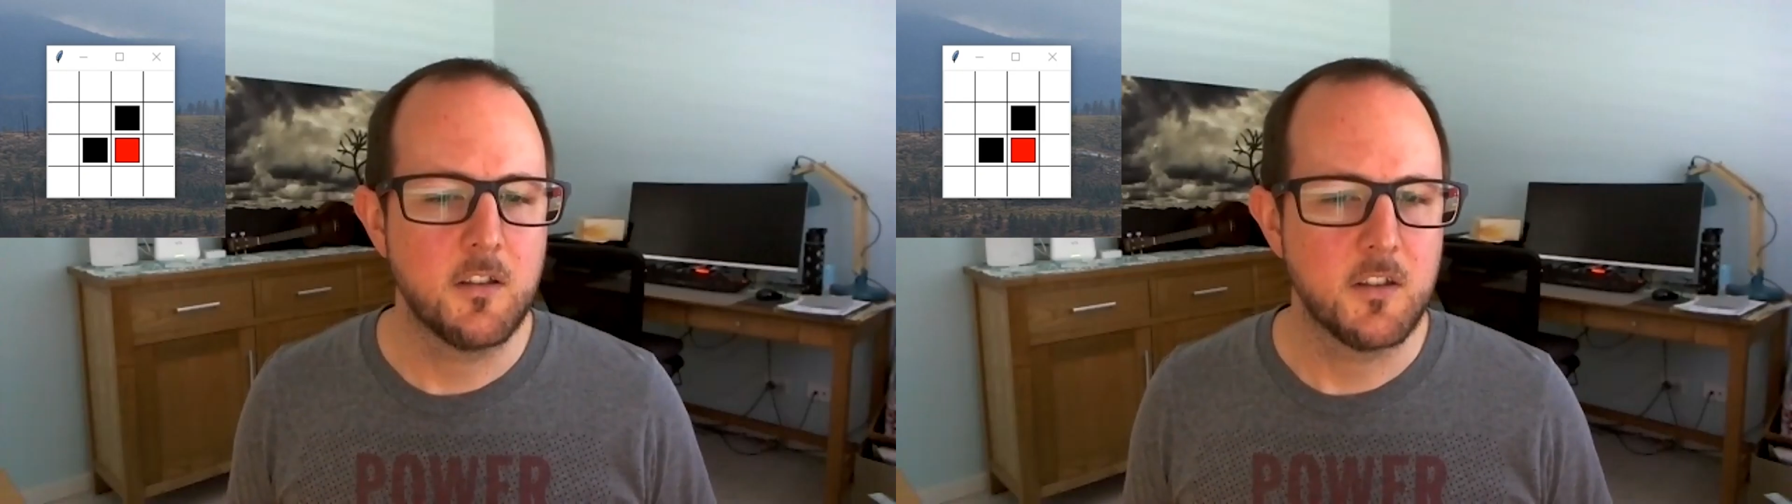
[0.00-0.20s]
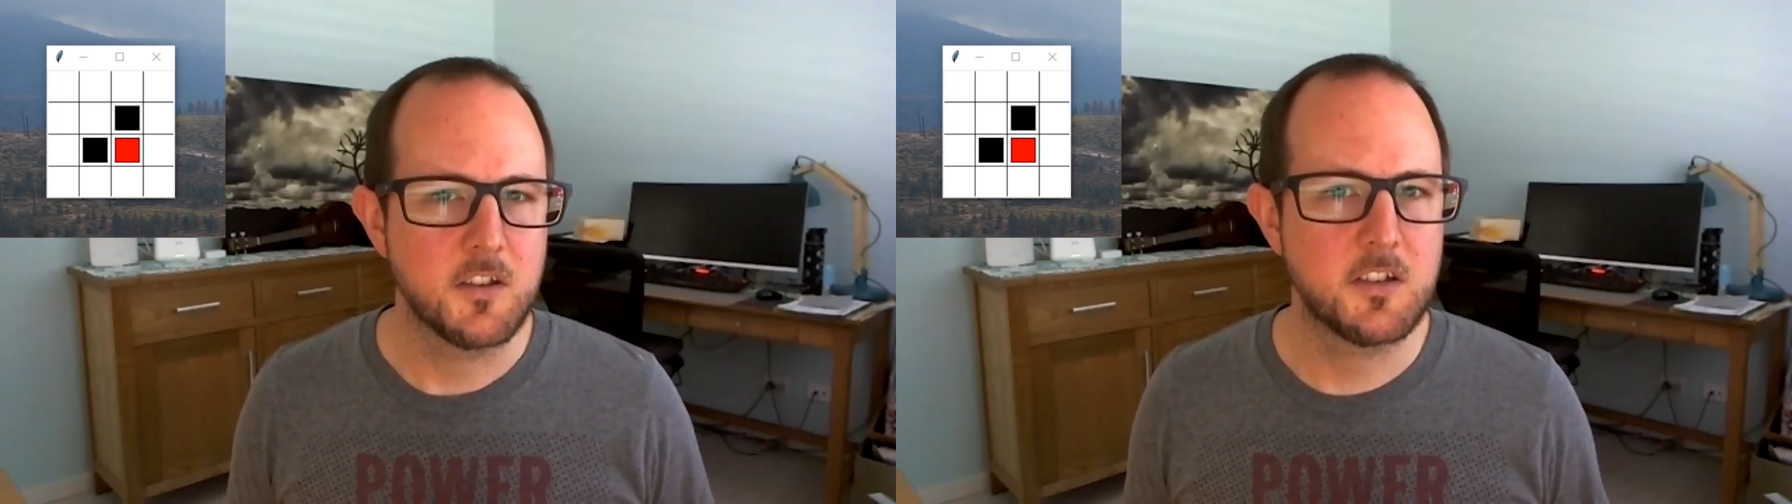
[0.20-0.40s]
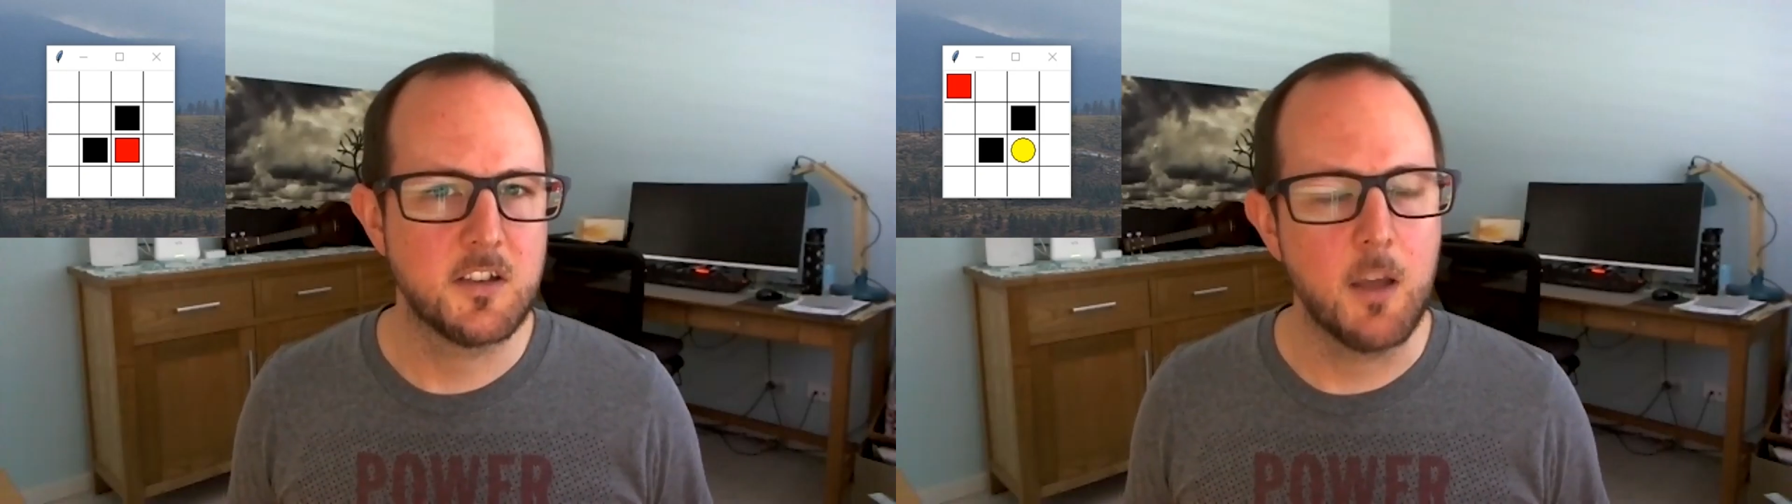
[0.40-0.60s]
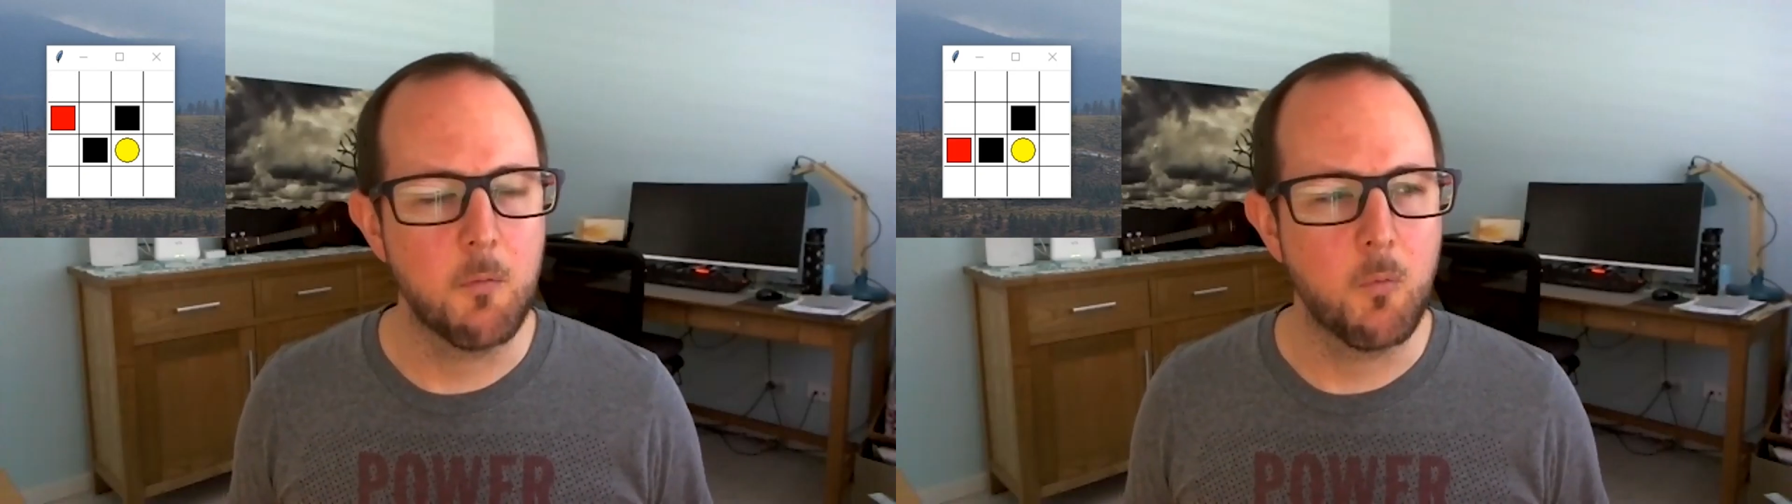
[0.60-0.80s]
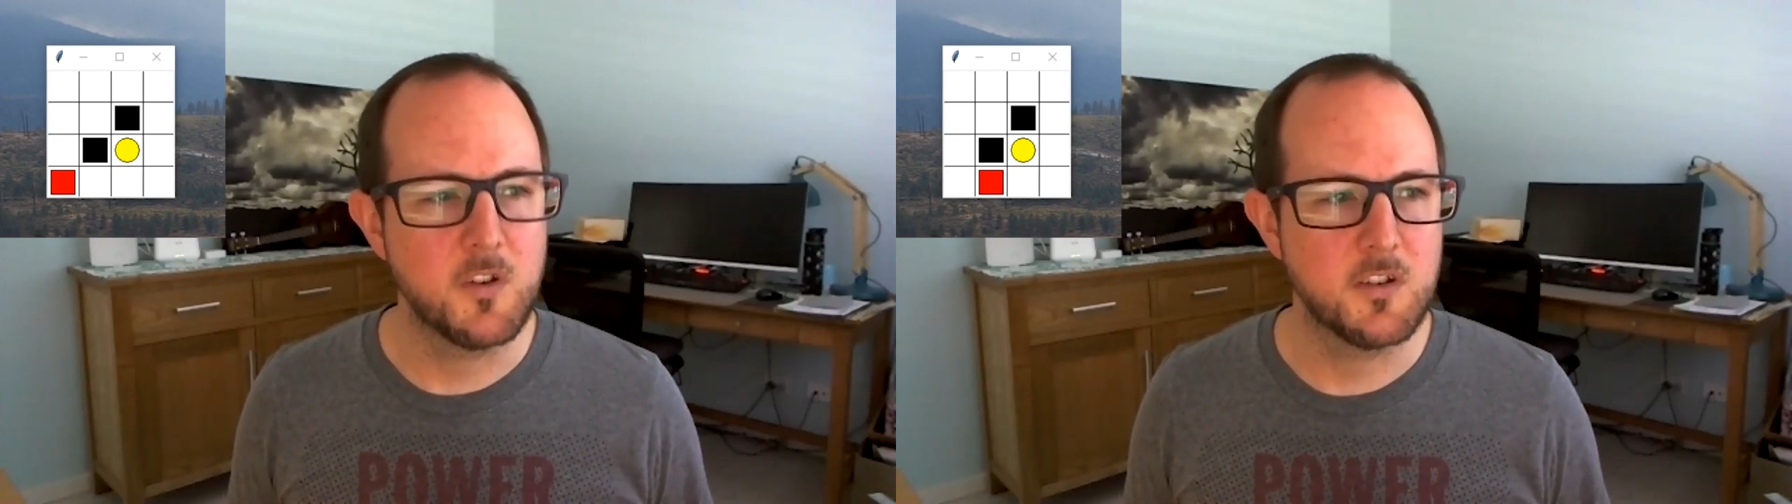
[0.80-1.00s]
step,
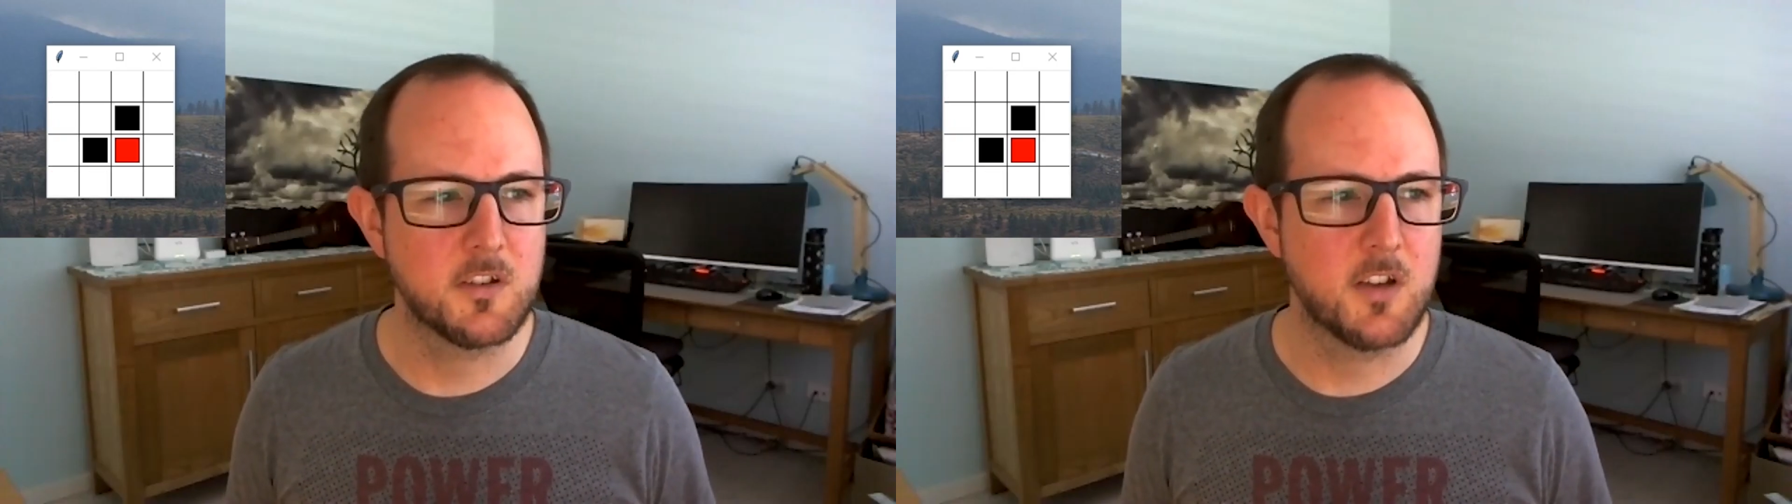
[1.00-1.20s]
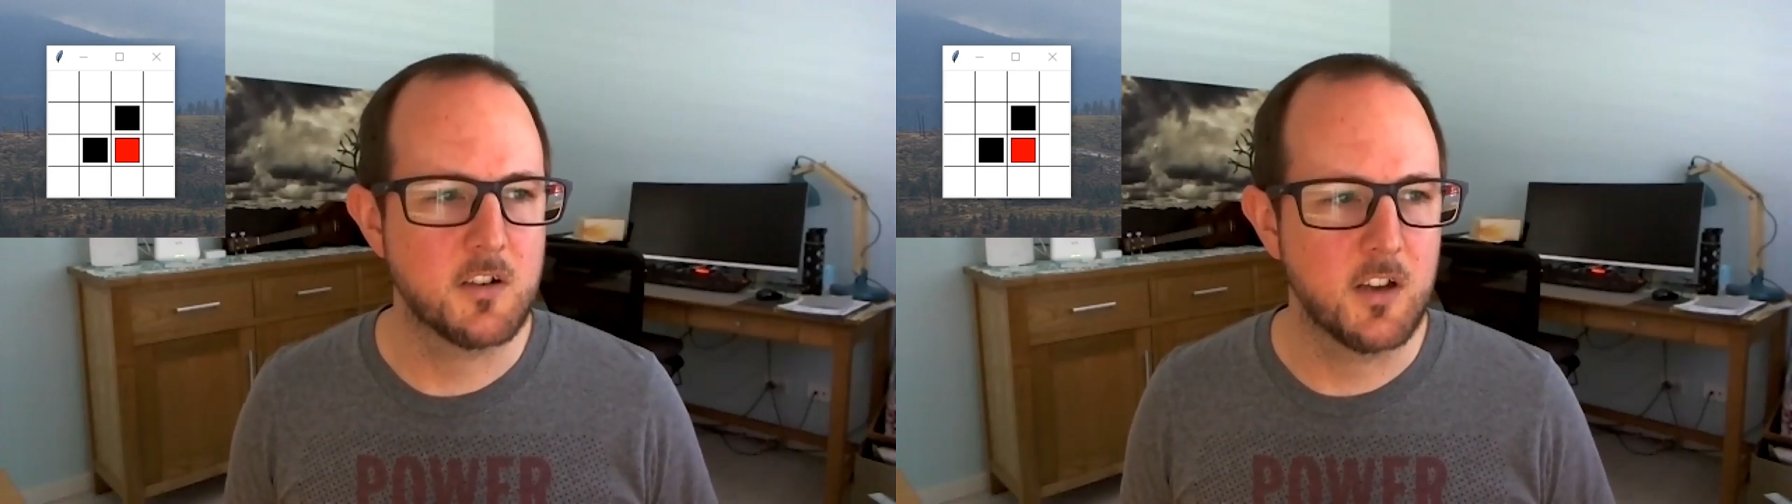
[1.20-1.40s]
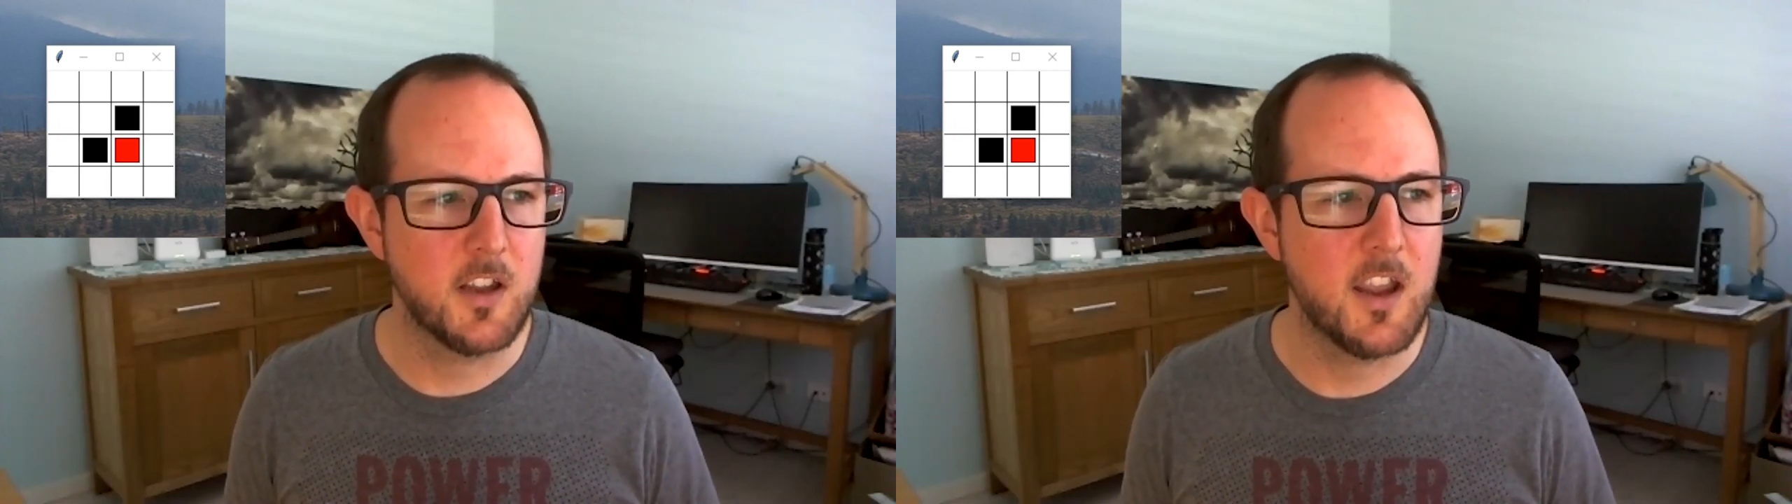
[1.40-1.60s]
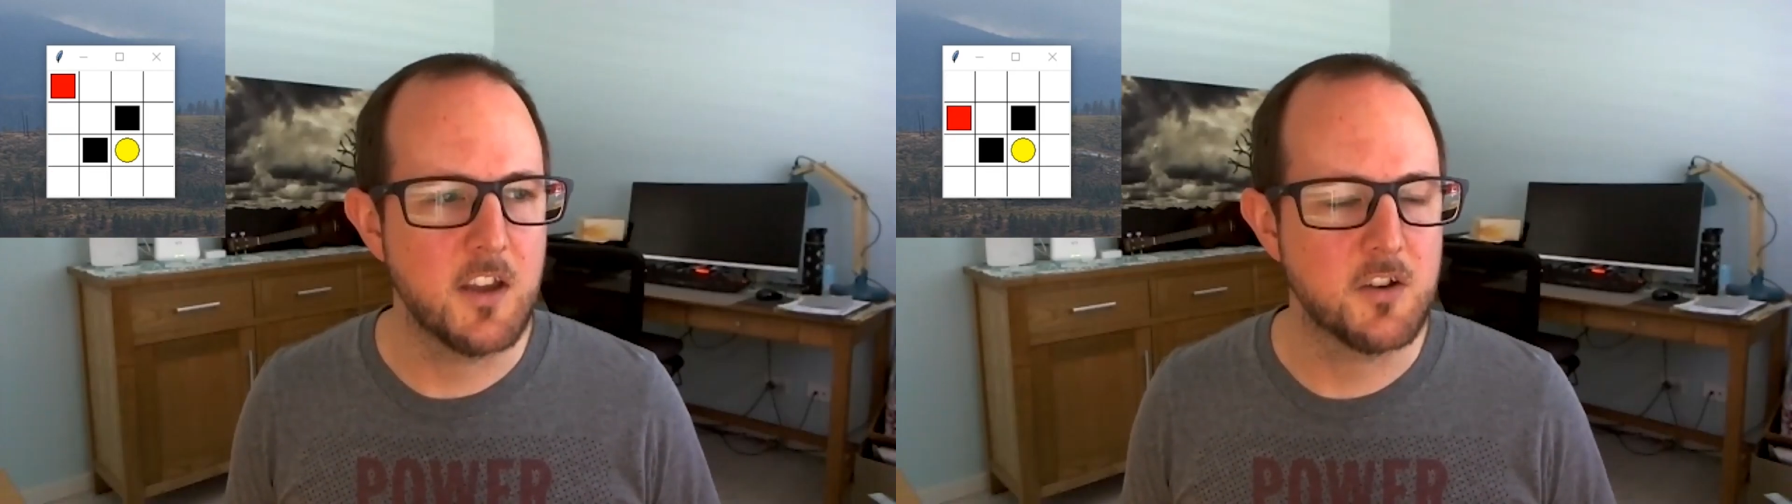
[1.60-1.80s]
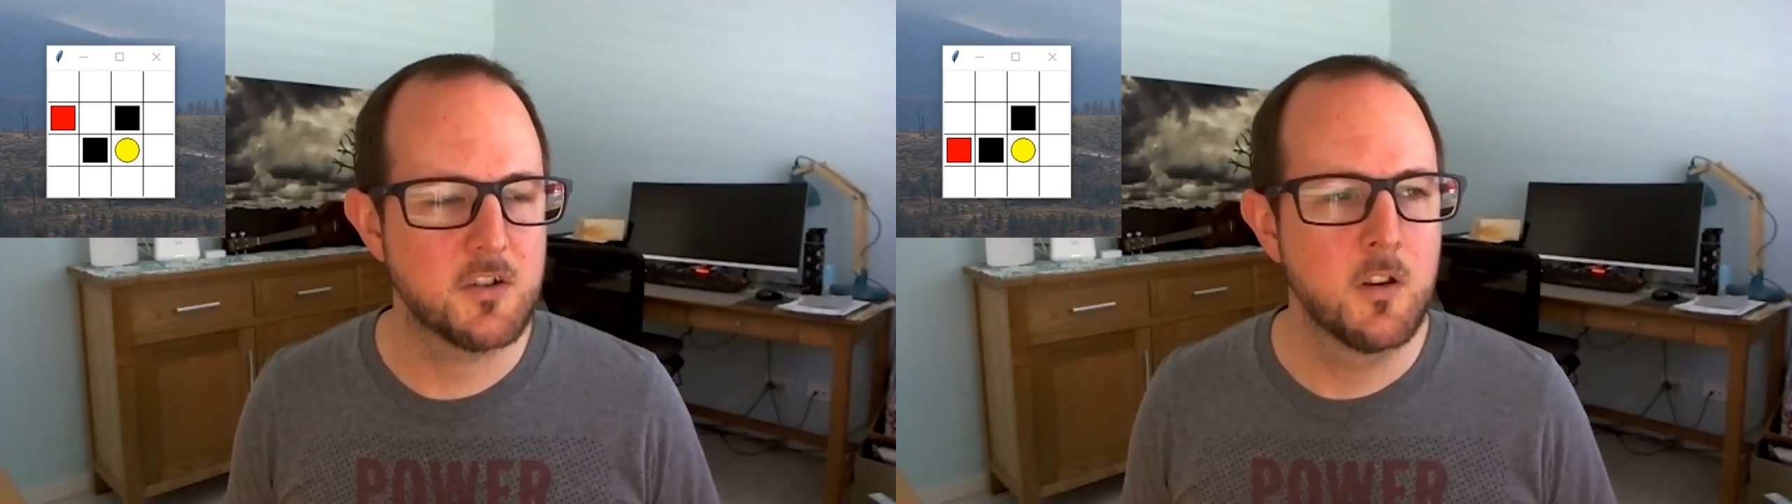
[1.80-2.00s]
which is essentially
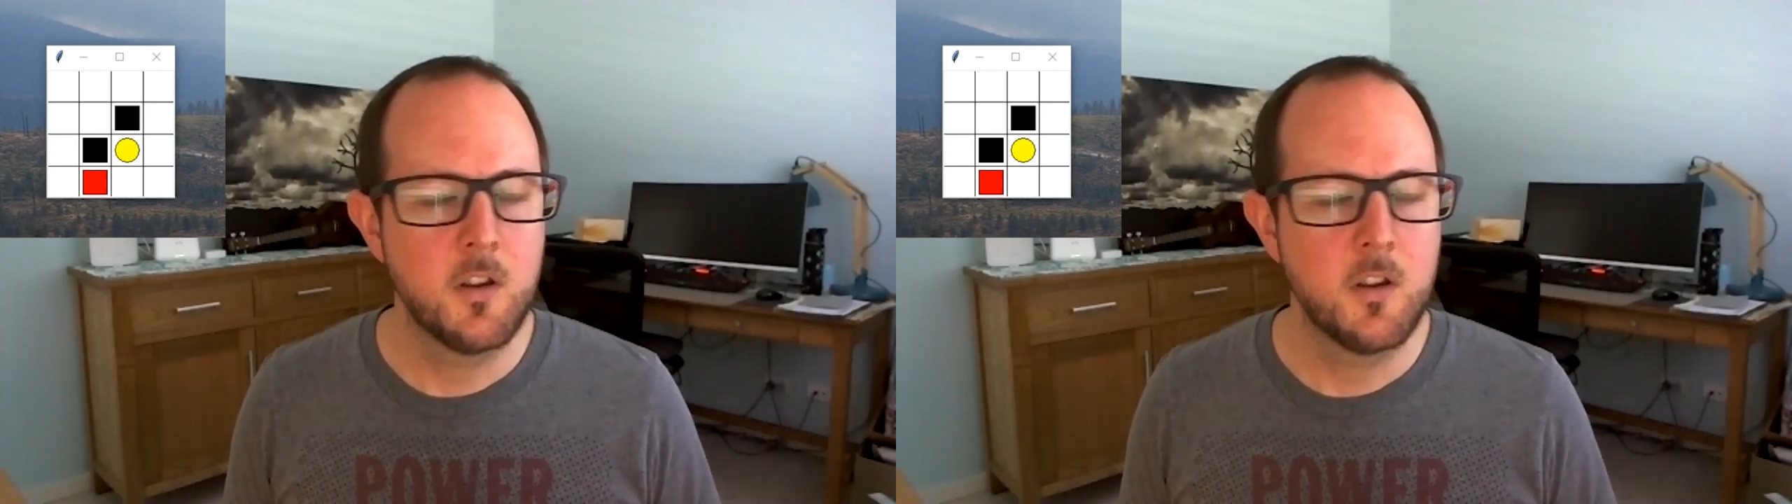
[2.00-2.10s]
each